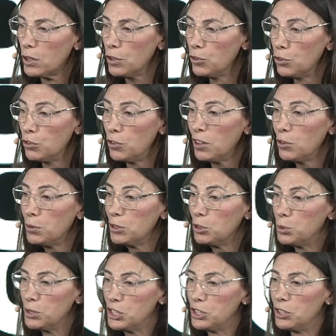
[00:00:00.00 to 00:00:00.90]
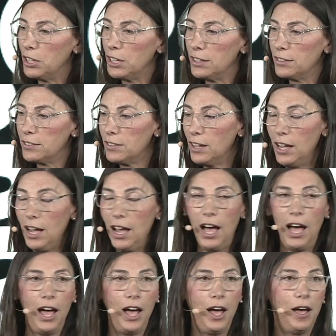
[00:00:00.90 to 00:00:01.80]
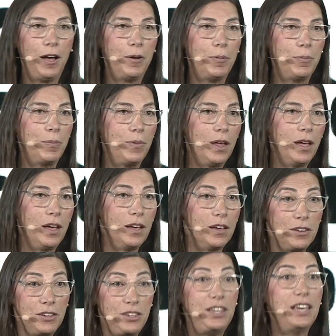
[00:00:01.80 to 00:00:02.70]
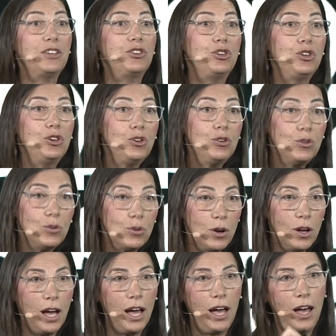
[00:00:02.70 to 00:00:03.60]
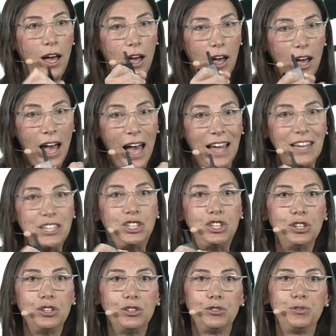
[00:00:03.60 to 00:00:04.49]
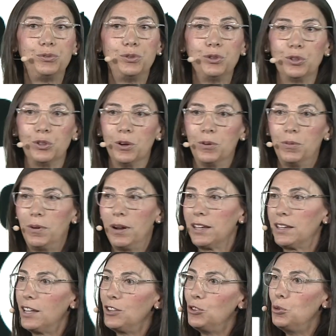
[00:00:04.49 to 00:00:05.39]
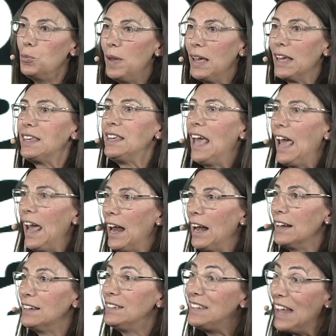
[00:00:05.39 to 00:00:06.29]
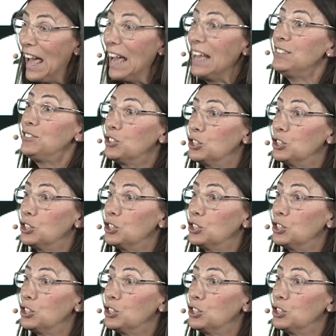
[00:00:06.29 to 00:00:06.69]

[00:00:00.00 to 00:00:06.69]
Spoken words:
The second question is, can you adjust food, right? Can you make kale taste